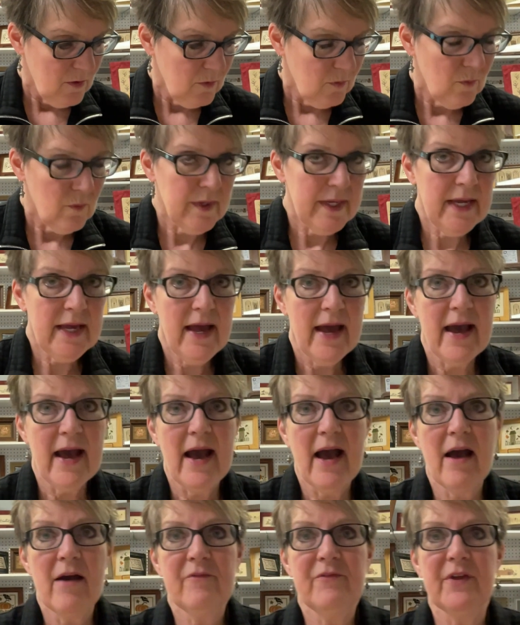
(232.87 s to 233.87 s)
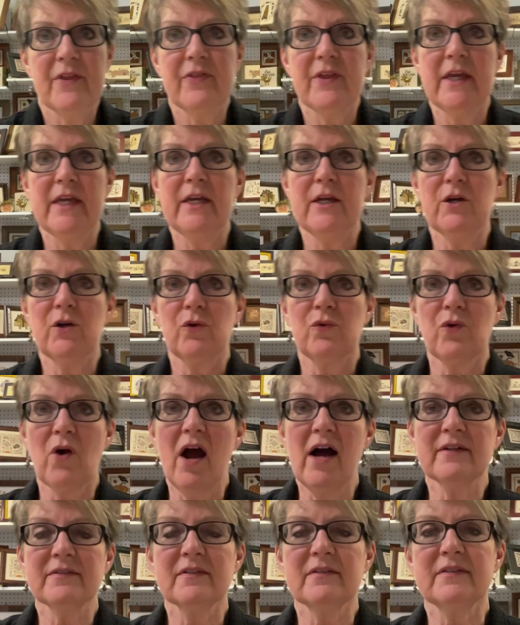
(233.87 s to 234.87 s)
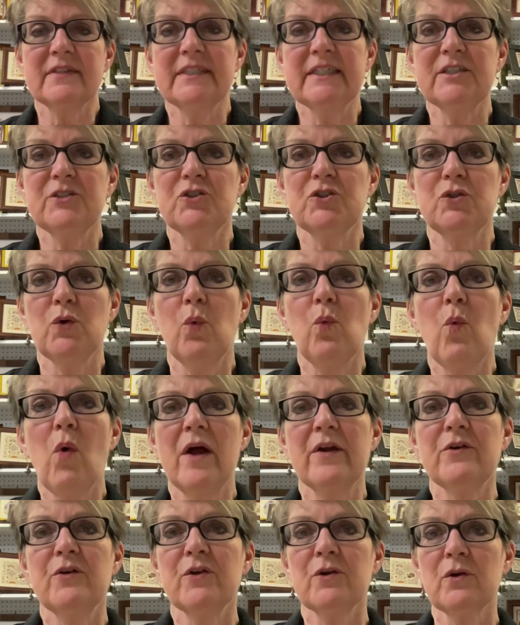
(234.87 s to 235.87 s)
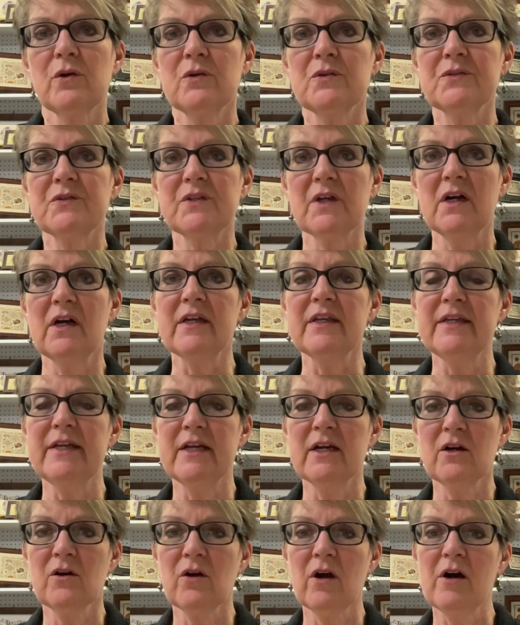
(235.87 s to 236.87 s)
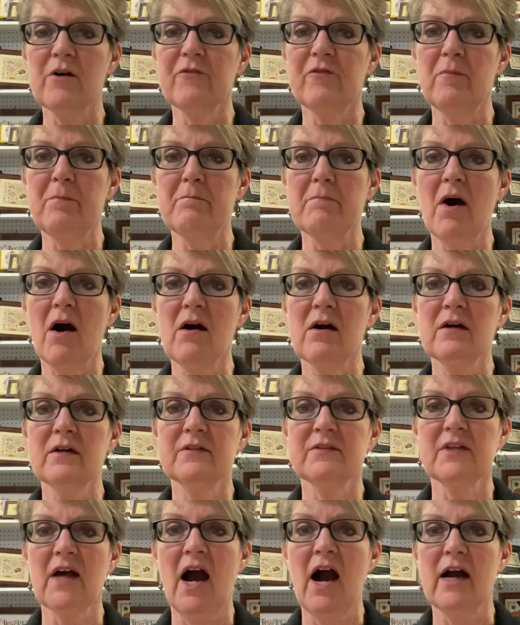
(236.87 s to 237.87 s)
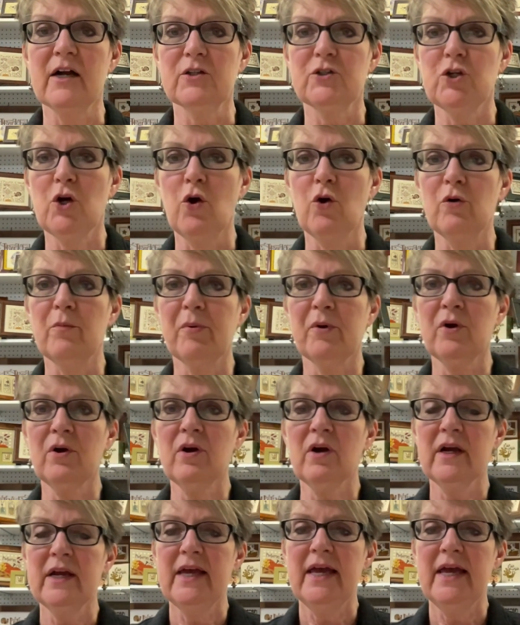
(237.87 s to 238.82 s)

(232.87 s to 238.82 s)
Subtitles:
we have the Cross Stitch Wonders A Year of Mugs October,